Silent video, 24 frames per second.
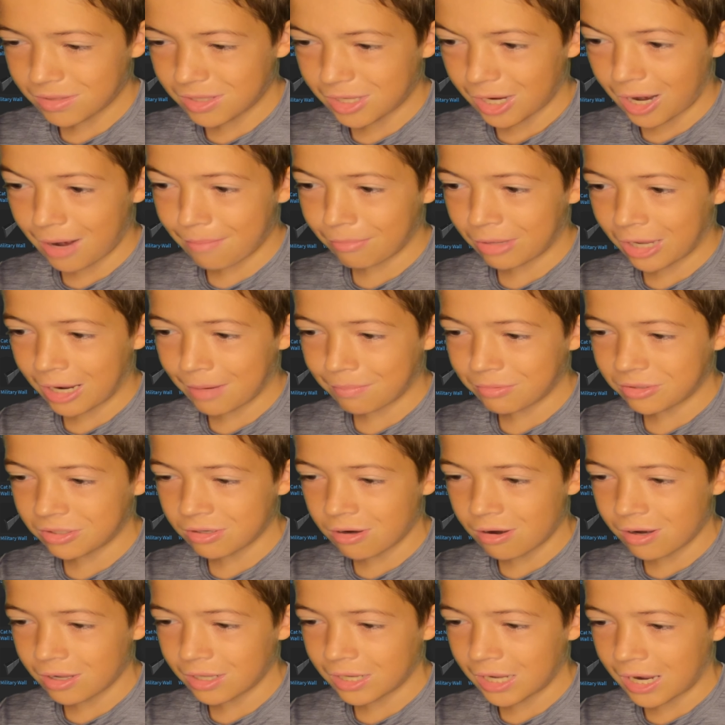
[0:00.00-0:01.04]
Time lapse
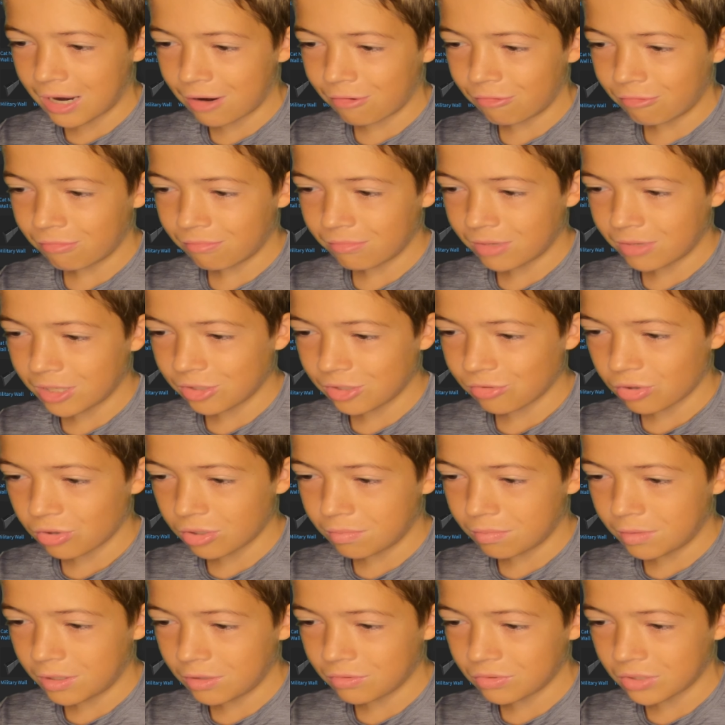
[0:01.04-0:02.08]
starting now. Enjoy the
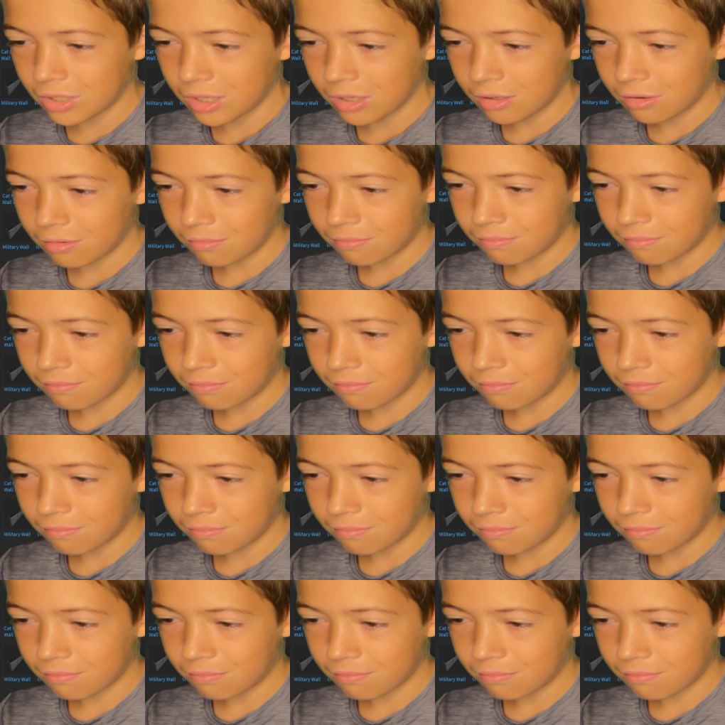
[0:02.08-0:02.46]
music.